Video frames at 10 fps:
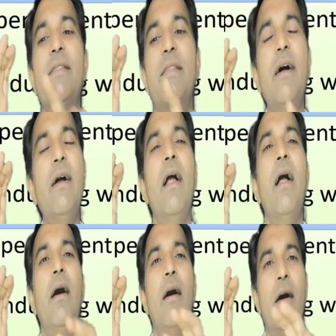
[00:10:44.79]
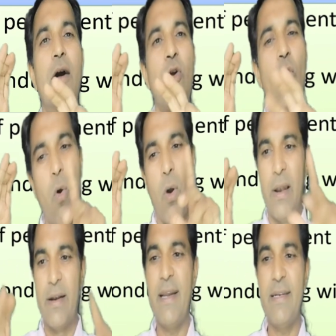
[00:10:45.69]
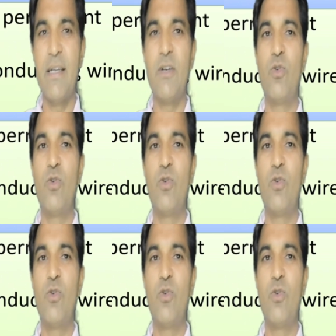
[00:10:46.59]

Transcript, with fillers: the uh, coil, right?